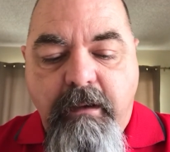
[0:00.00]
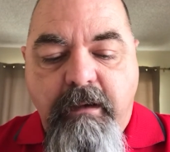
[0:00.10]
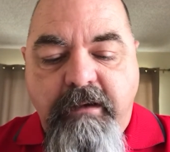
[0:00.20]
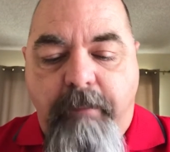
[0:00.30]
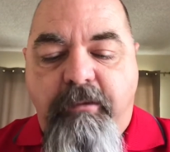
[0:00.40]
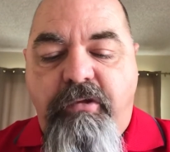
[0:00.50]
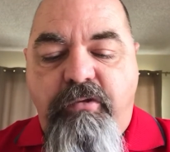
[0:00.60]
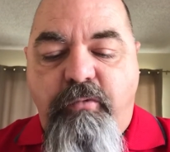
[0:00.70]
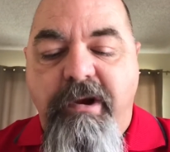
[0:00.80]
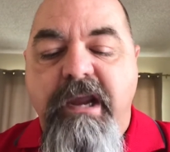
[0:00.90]
Number
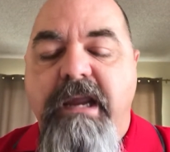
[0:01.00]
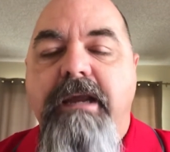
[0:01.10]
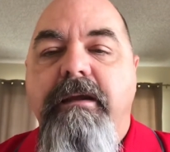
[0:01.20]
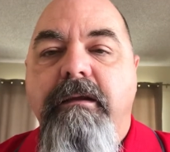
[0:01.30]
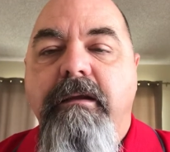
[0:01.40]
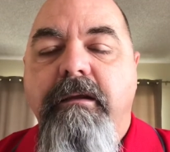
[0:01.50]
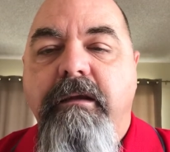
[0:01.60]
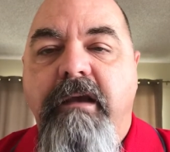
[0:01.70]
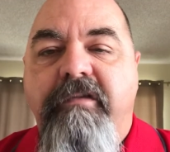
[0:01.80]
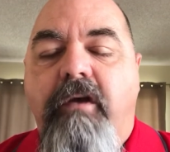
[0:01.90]
3
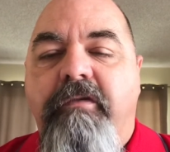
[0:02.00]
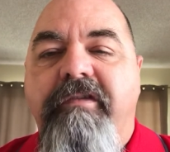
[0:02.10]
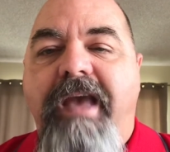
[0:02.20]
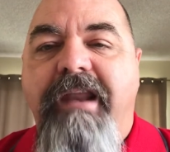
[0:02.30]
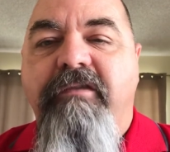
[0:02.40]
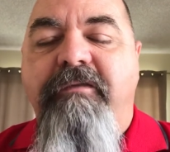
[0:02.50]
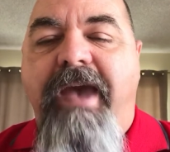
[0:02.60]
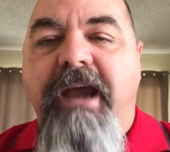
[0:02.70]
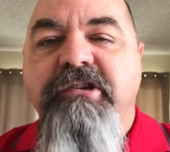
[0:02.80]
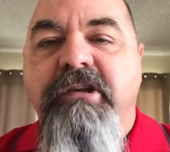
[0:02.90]
is called
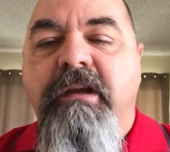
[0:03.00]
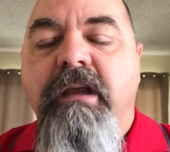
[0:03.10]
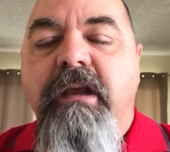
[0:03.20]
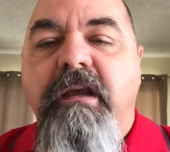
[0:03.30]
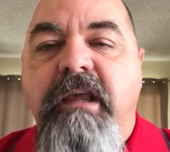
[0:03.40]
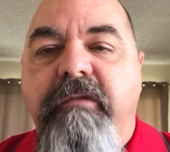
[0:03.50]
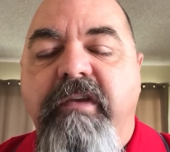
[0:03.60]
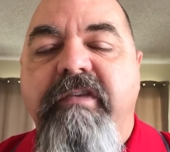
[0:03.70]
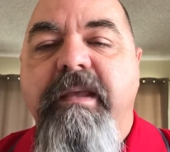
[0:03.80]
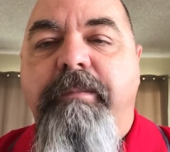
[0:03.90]
satisfaction. Give
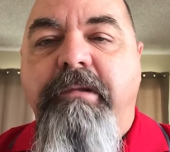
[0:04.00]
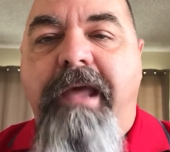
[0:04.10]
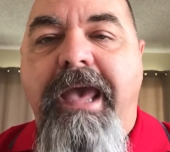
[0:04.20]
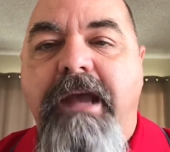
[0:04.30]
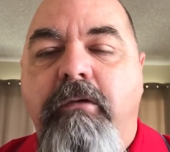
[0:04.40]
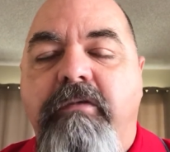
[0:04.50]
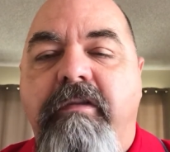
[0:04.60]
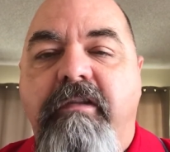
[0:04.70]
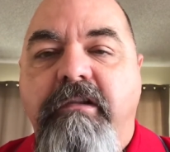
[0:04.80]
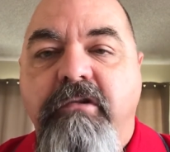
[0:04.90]
us the plan or the
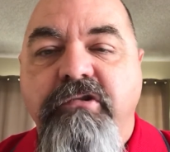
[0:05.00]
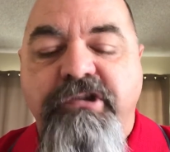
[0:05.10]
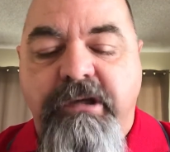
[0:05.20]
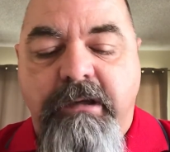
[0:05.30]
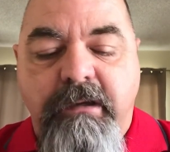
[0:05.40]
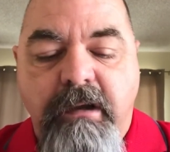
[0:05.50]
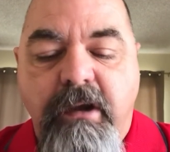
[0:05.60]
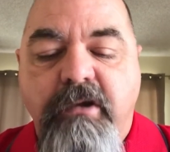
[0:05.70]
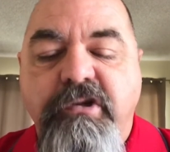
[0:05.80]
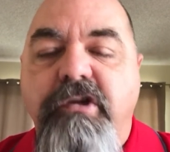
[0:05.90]
solution
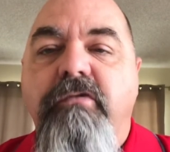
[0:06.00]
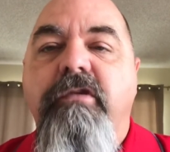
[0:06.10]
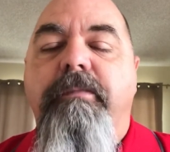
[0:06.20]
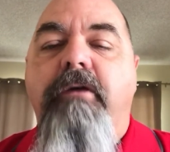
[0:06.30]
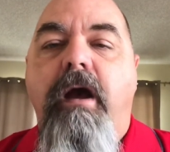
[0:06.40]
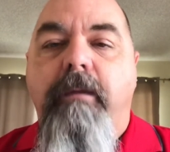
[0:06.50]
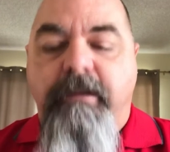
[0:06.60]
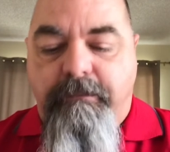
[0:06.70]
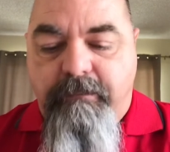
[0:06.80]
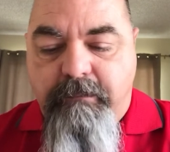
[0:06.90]
to the
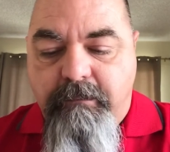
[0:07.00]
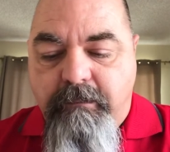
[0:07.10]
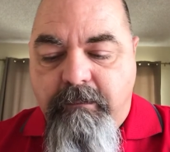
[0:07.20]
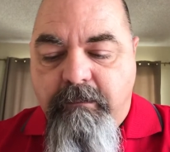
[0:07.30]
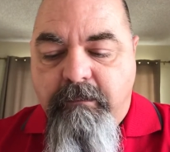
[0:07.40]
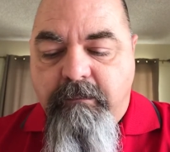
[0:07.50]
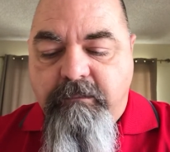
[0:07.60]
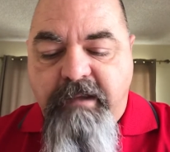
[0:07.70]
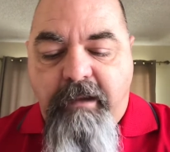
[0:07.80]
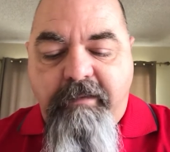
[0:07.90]
problem.
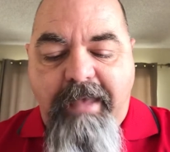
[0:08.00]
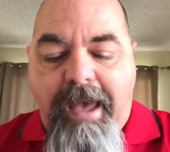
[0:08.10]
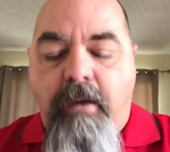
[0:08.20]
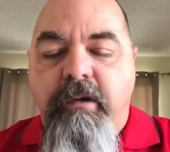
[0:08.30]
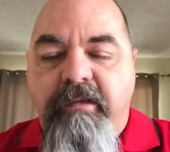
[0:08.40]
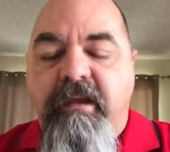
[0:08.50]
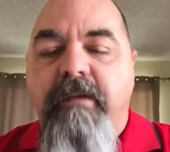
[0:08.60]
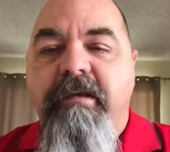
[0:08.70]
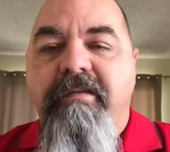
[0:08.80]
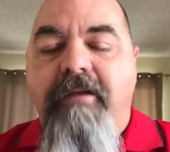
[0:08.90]
Tell us how it's going to
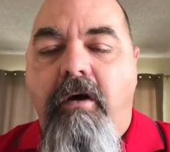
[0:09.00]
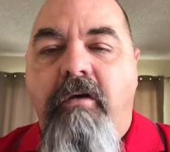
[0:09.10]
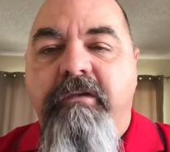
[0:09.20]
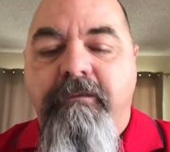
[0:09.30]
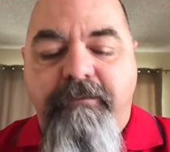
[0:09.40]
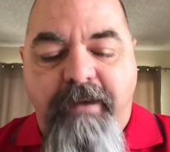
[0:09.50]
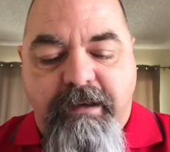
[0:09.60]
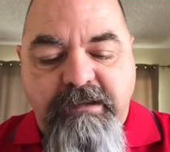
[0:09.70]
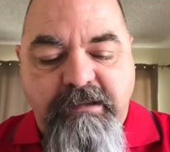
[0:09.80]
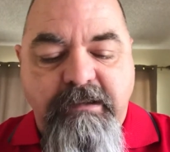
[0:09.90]
be solved and
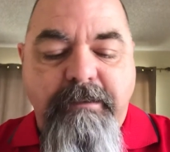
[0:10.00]
fixed.